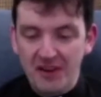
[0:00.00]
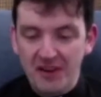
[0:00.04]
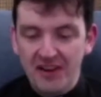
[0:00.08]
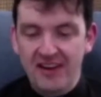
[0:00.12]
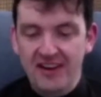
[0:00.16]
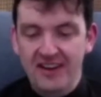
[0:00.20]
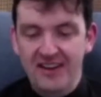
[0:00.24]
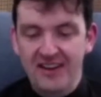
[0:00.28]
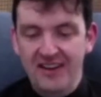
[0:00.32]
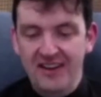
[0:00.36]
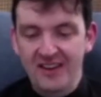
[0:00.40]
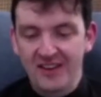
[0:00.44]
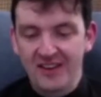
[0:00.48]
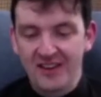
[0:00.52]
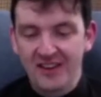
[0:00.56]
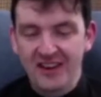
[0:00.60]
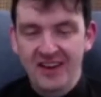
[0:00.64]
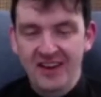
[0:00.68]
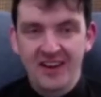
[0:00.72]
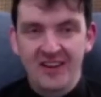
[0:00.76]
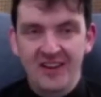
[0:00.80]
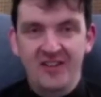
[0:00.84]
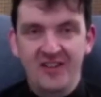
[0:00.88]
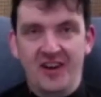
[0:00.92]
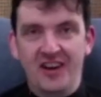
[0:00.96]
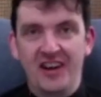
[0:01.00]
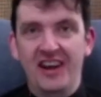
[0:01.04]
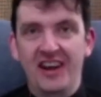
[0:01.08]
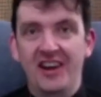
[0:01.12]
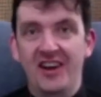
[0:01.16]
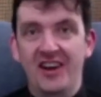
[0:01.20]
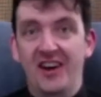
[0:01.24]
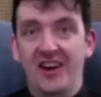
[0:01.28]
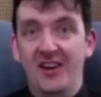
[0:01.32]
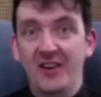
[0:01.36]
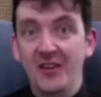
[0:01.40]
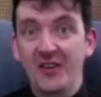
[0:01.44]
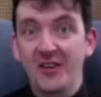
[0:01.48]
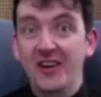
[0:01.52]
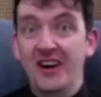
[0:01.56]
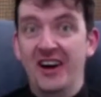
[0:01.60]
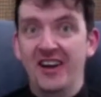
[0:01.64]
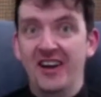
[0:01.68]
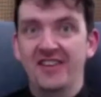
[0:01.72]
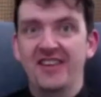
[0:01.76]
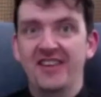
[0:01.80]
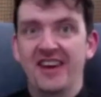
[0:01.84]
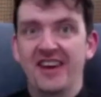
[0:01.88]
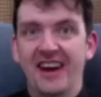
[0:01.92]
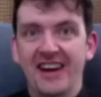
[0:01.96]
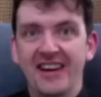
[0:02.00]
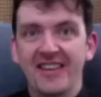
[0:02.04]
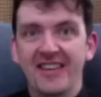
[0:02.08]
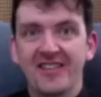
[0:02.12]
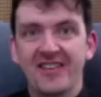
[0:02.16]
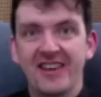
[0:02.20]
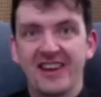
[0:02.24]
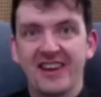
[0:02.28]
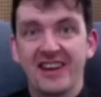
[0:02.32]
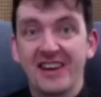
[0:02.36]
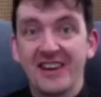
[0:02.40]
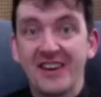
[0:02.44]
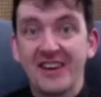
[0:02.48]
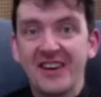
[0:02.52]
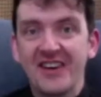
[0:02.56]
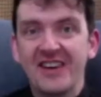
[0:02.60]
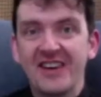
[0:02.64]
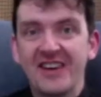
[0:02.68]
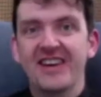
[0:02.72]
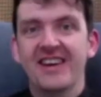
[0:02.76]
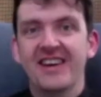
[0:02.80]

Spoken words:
And certainly in our own context here,